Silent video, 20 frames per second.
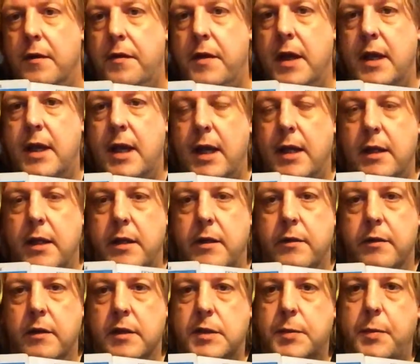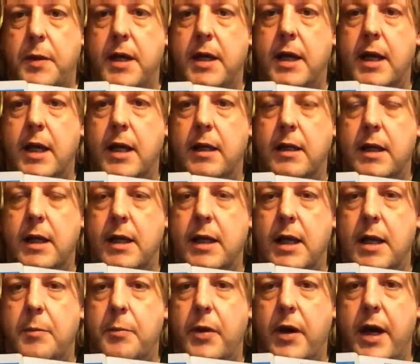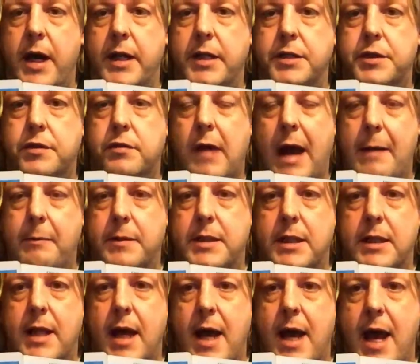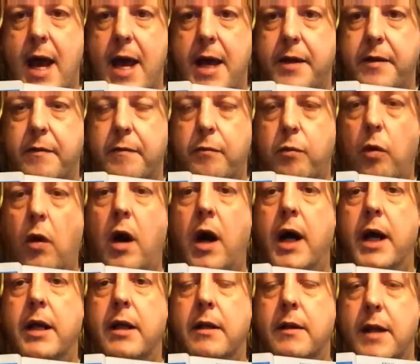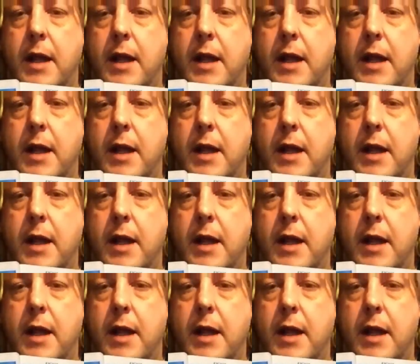Thinking that you're not speaking, thinking but entrapped in their head of why